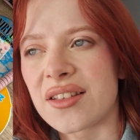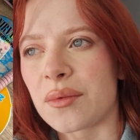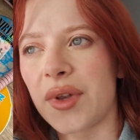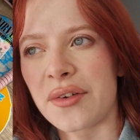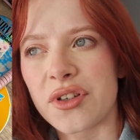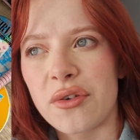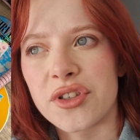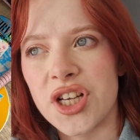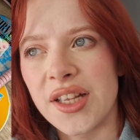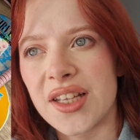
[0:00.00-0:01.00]
leftover
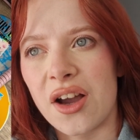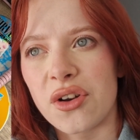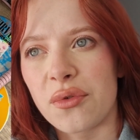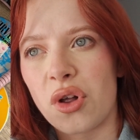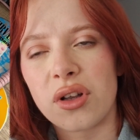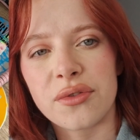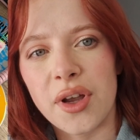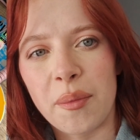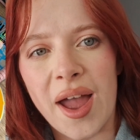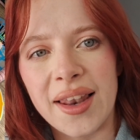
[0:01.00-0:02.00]
shades out of all of their
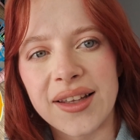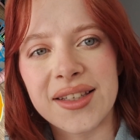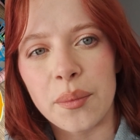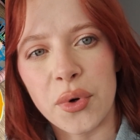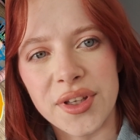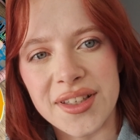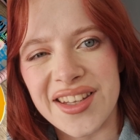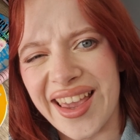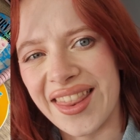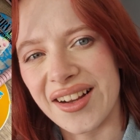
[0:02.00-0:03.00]
palettes and put it
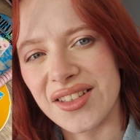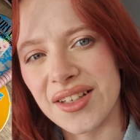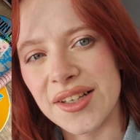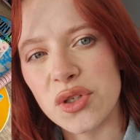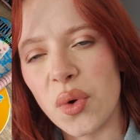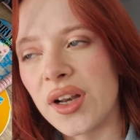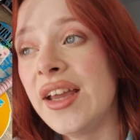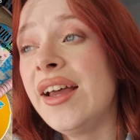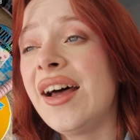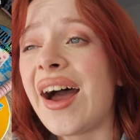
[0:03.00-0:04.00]
together into this one.
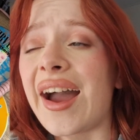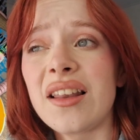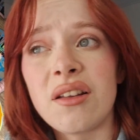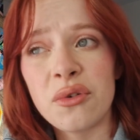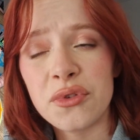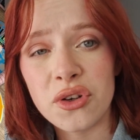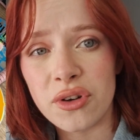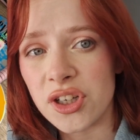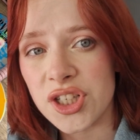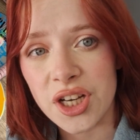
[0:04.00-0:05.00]
I love the
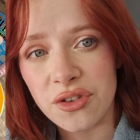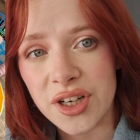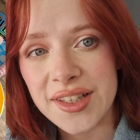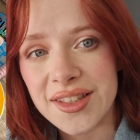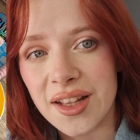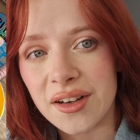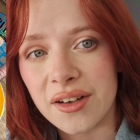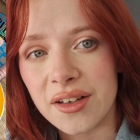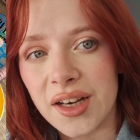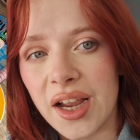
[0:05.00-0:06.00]
grungy greens that are
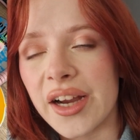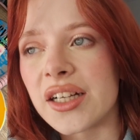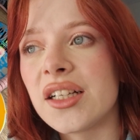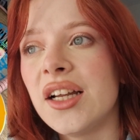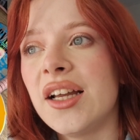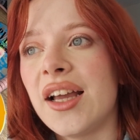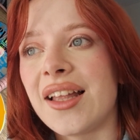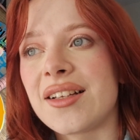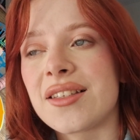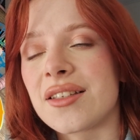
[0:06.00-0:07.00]
in there.
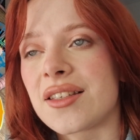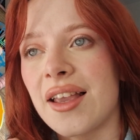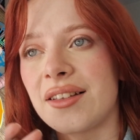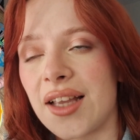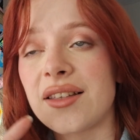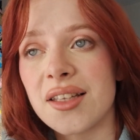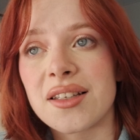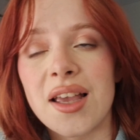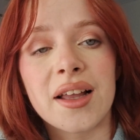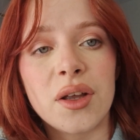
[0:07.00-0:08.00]
And that's
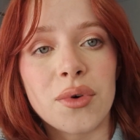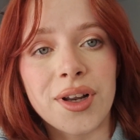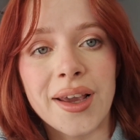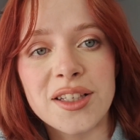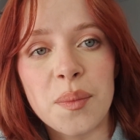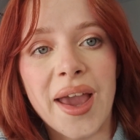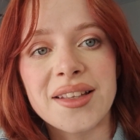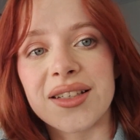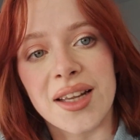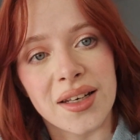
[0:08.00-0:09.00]
exactly what I
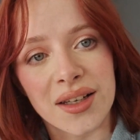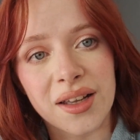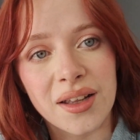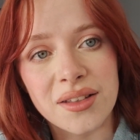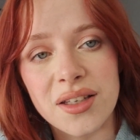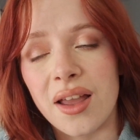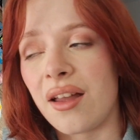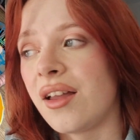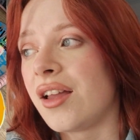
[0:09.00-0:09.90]
expected. And the